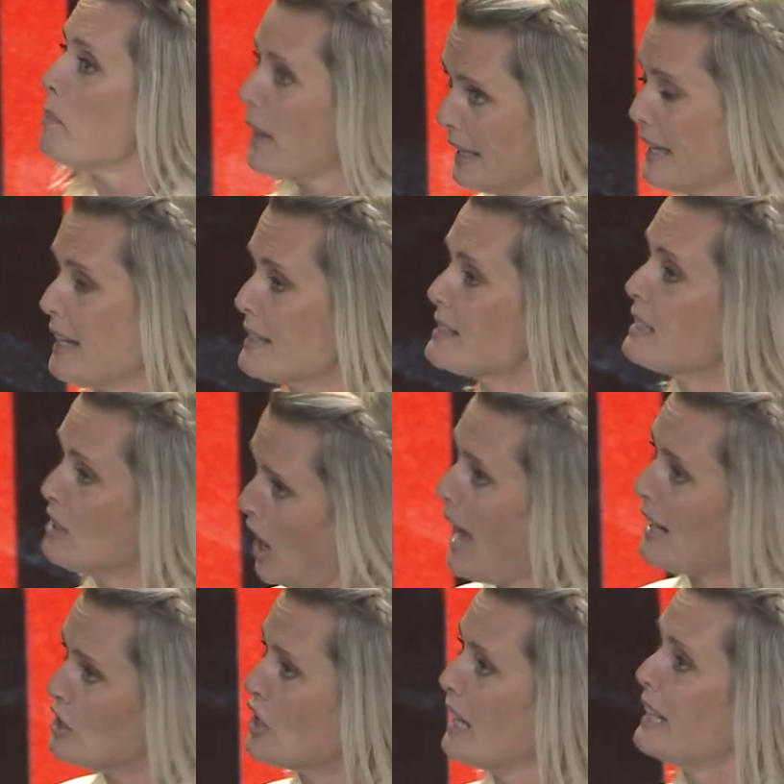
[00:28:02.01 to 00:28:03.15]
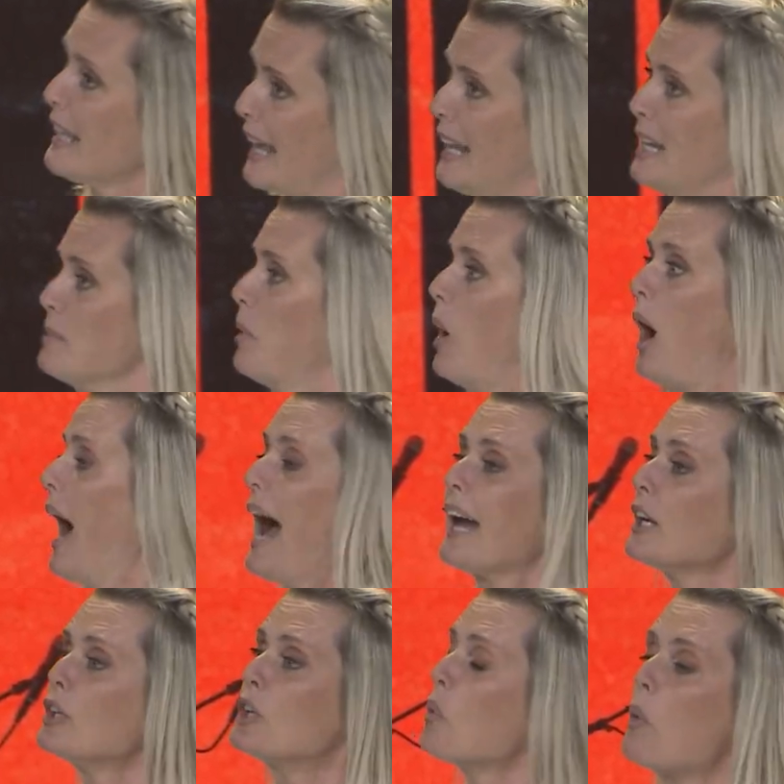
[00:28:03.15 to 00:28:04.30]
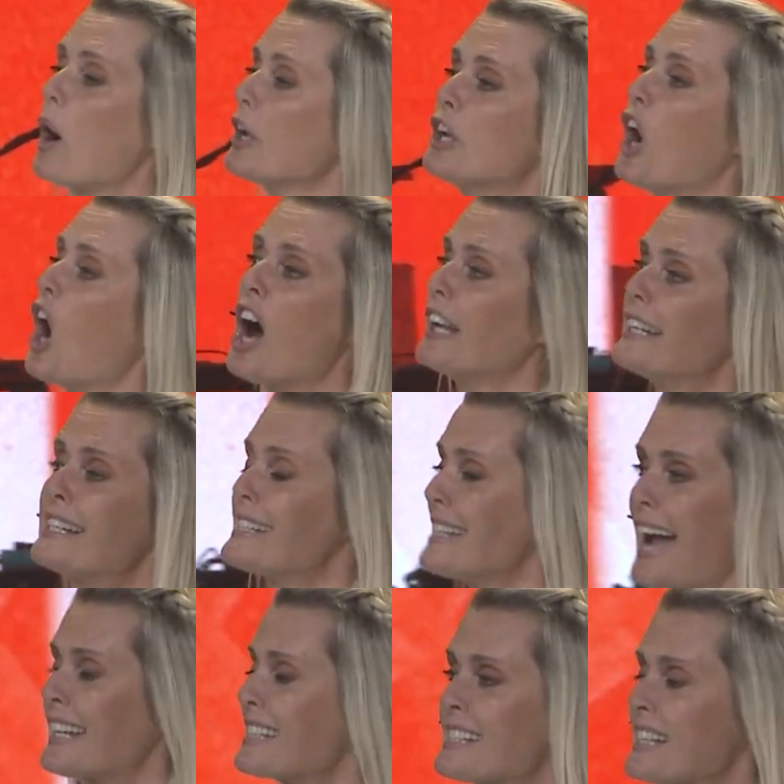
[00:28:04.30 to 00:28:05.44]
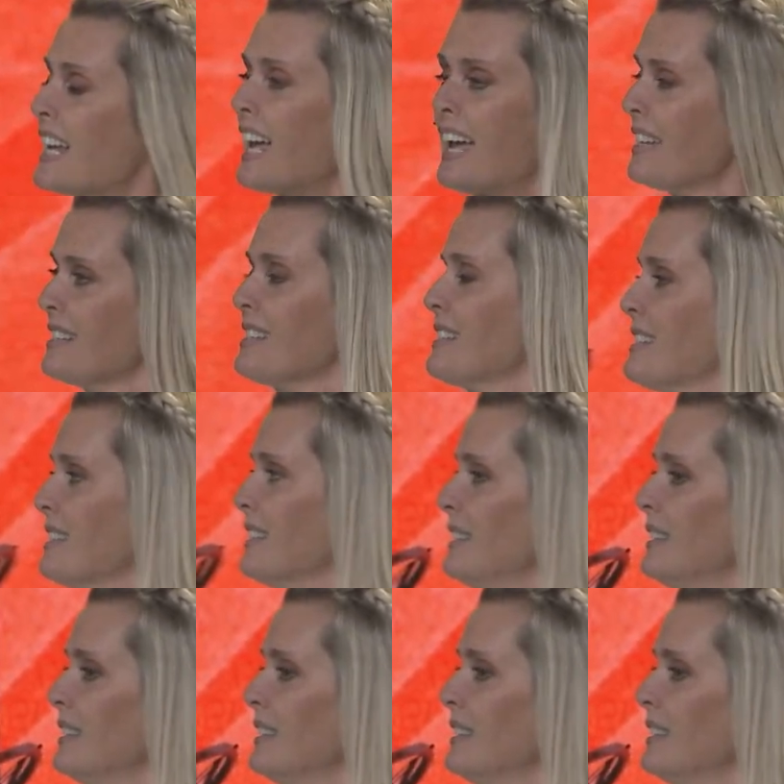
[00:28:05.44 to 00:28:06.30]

My kids are not angelic anymore. I don't know what your honest answer is.